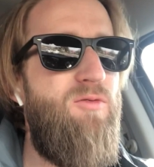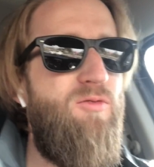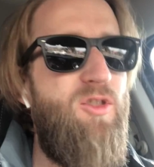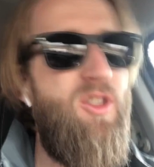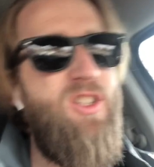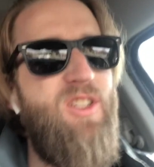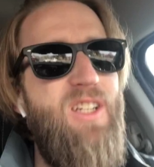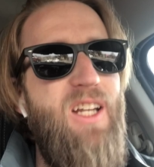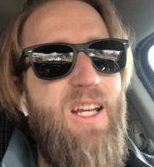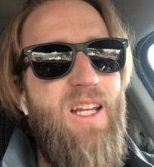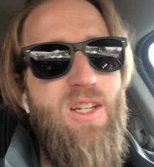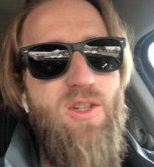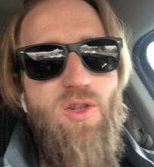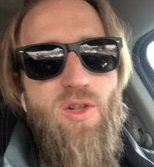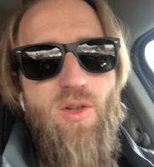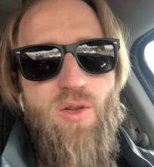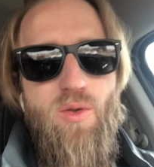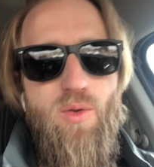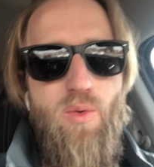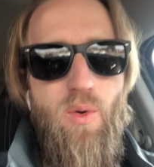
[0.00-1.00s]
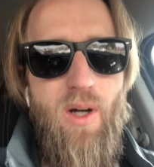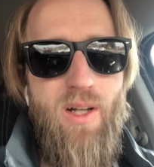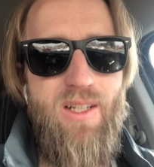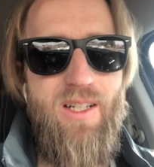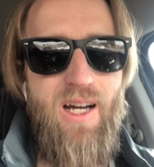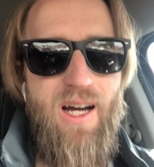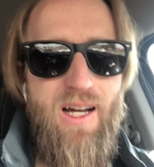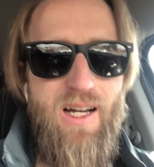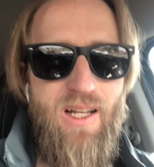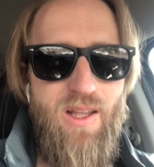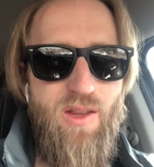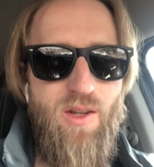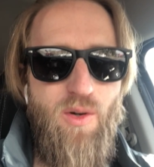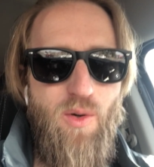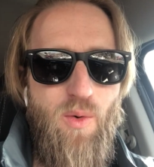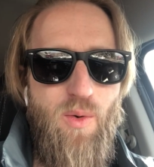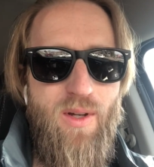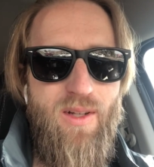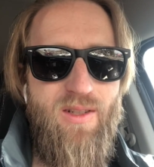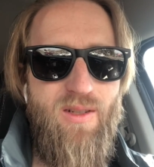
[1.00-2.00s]
Sticking to a diet,
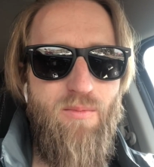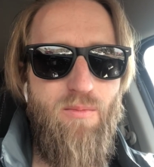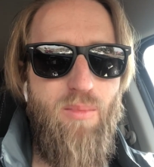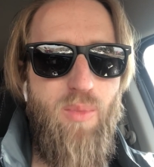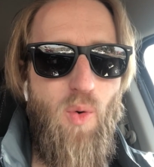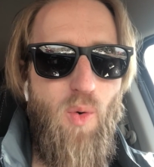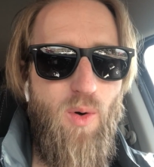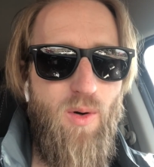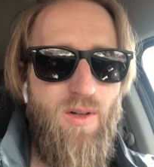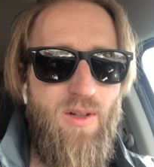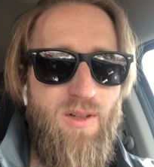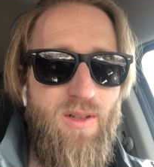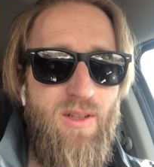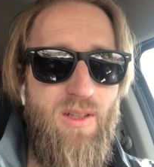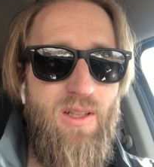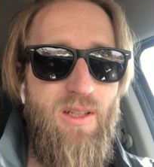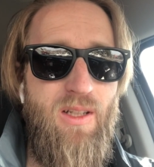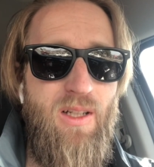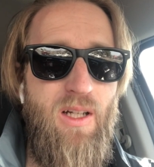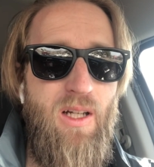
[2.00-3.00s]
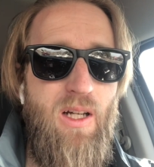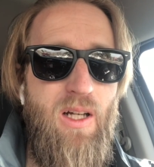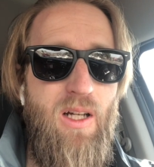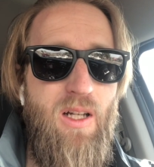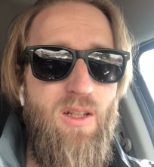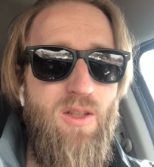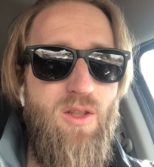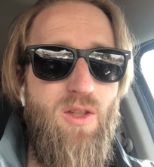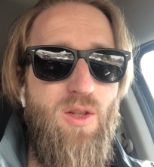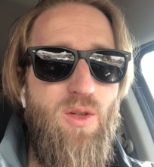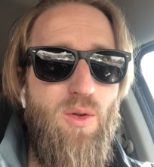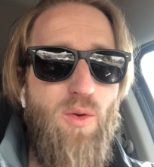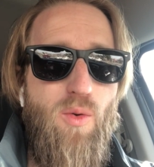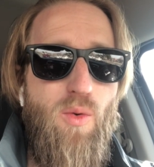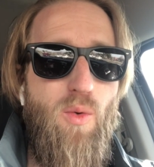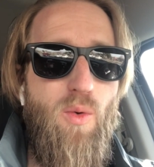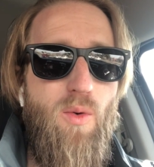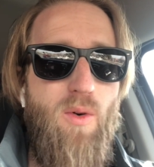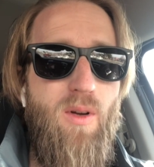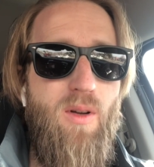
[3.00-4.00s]
though, is important
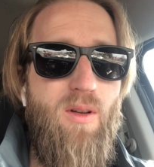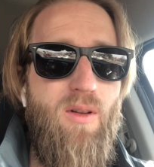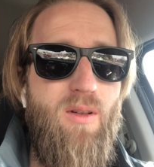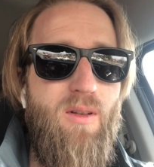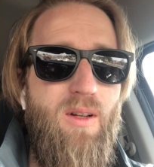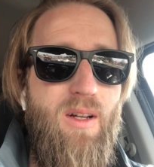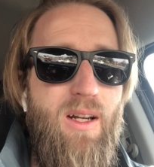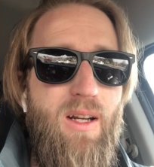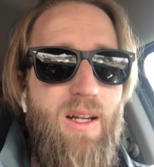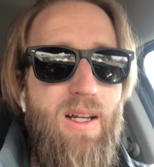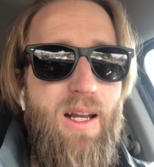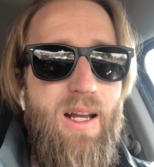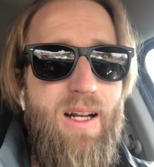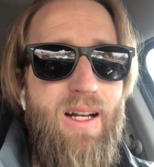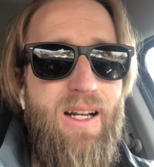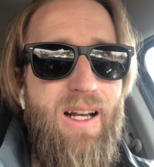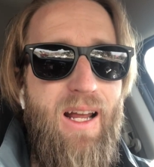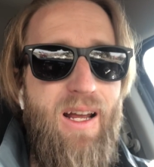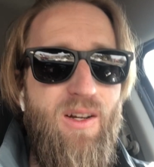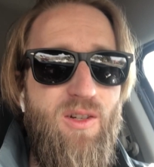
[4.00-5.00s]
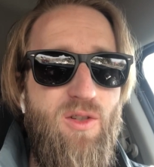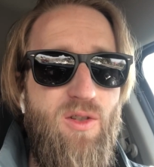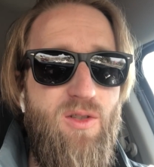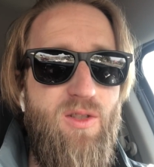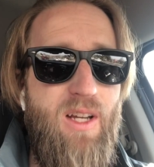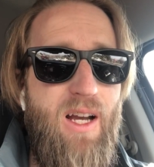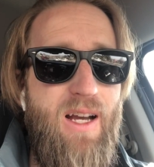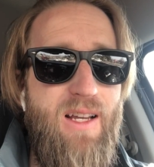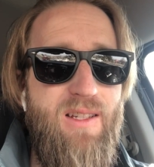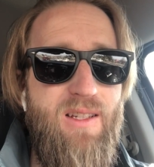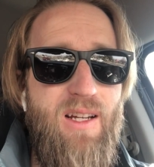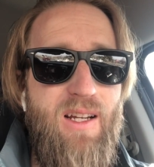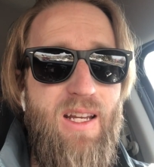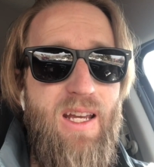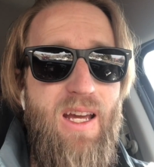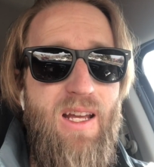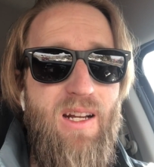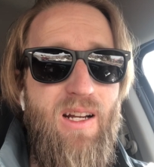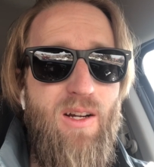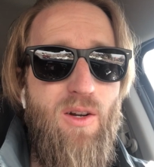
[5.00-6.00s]
to getting exercise.
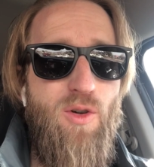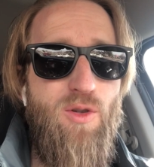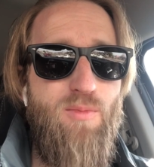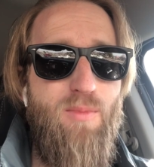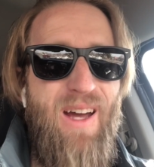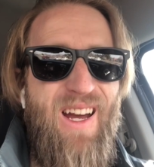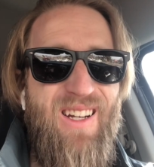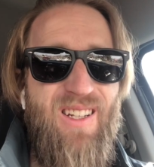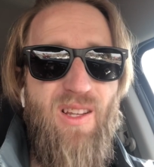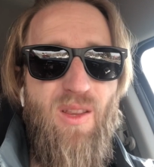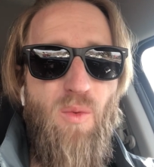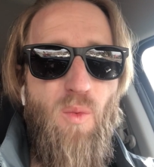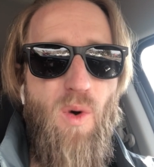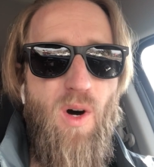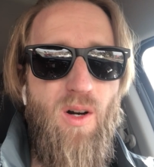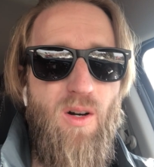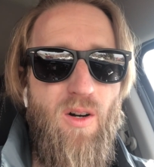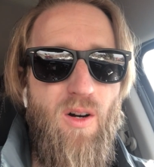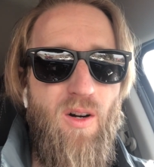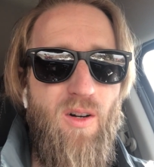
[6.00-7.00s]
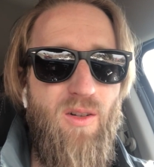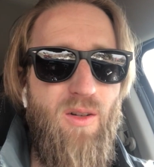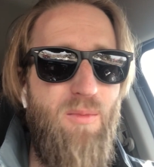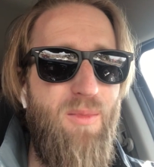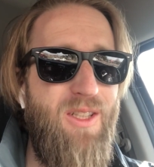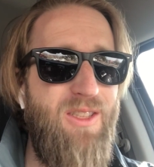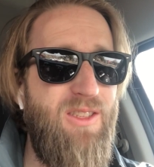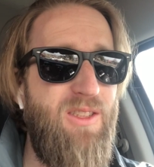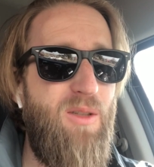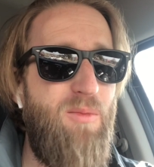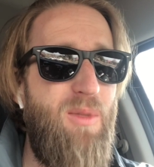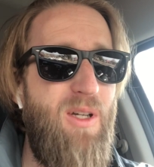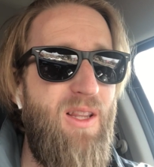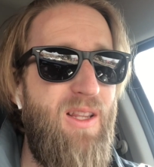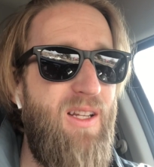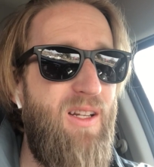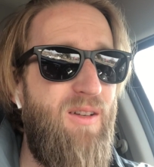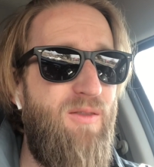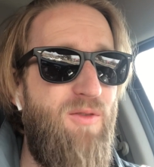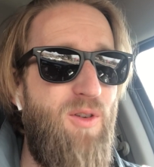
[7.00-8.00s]
Again, it goes back to the water argument a little bit,
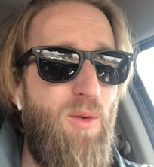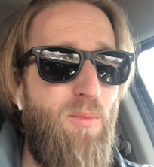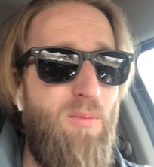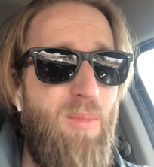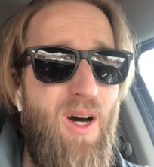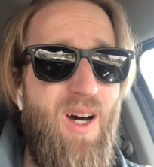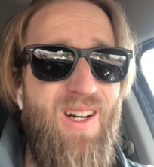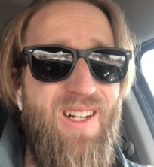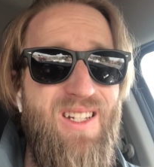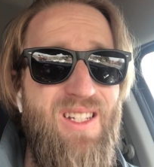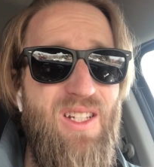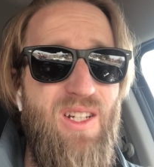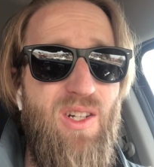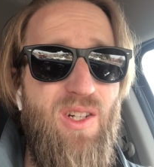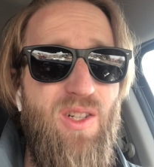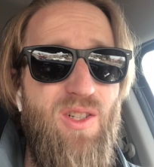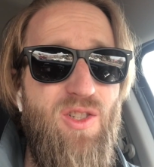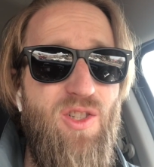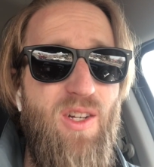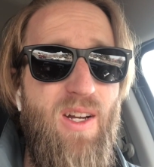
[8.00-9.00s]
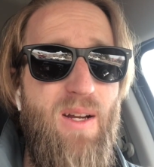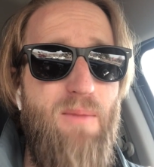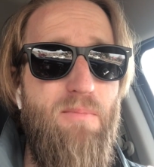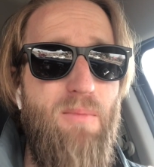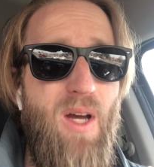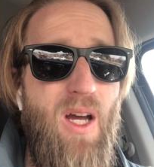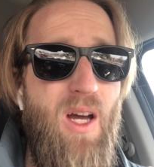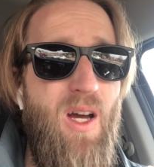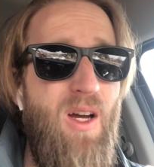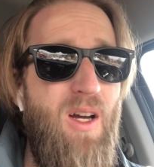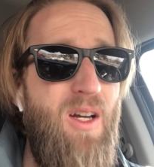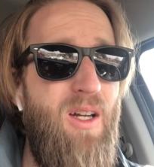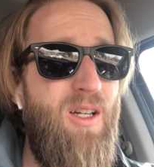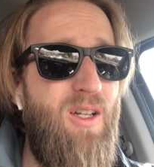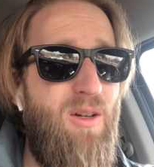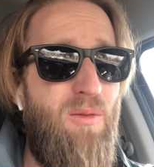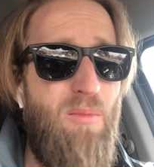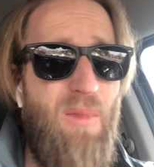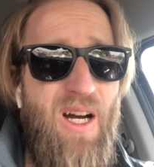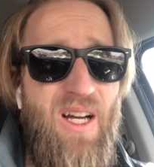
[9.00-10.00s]
that if your body's in good shape,
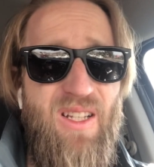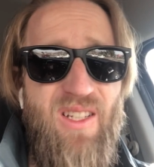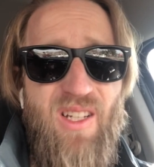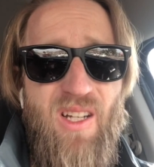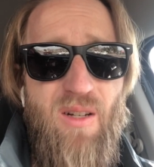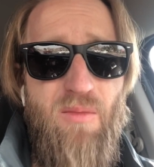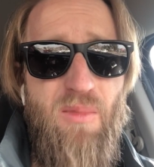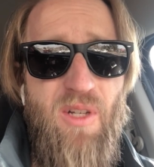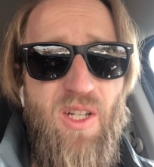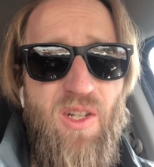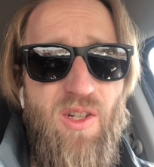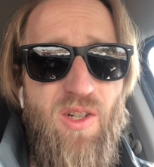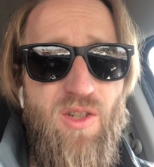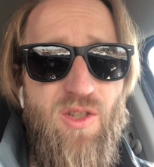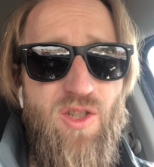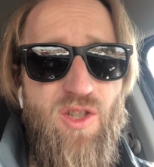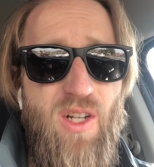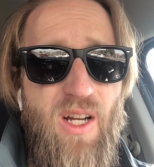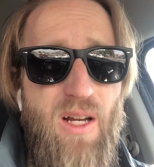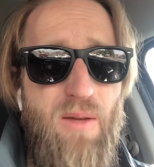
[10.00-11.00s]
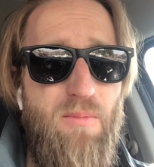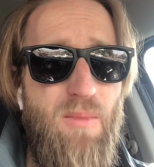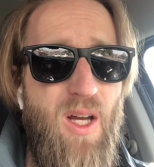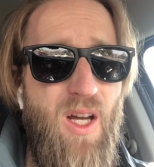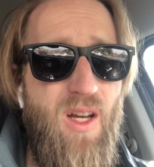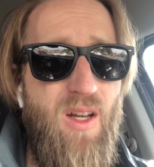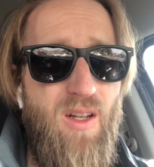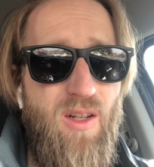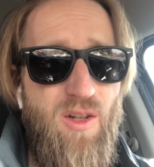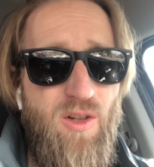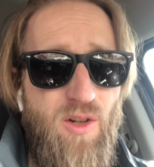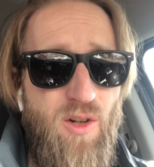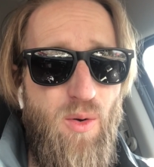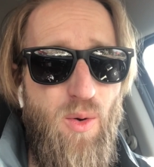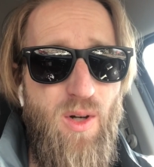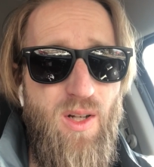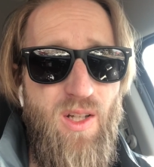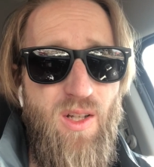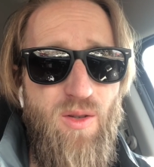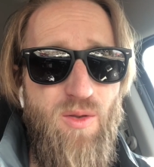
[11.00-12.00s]
your mind's going to be in good shape, you're
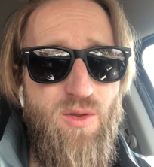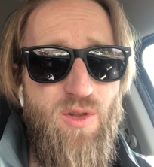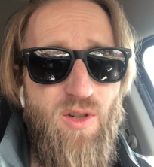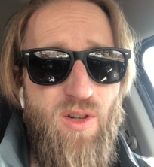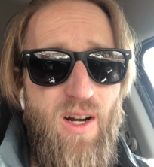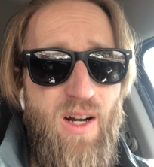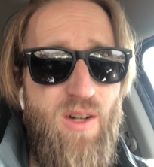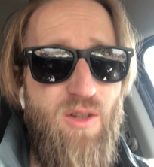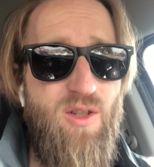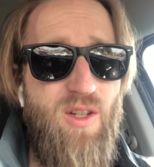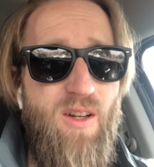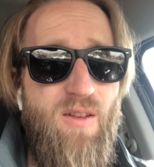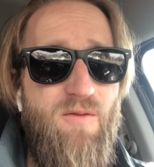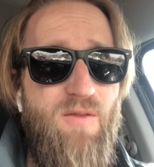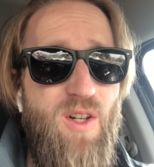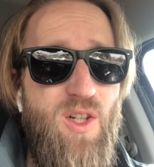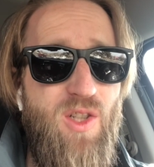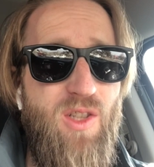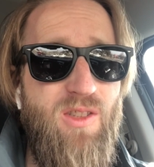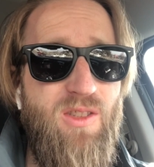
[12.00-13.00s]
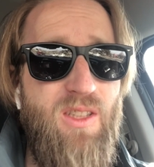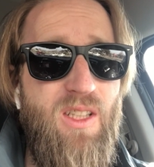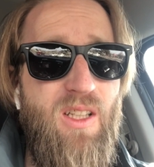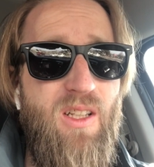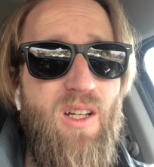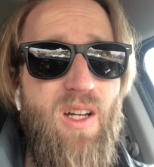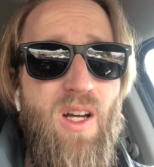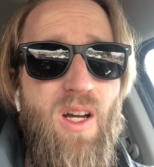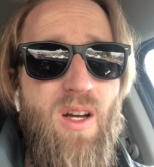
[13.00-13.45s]
going to use your energy efficiently.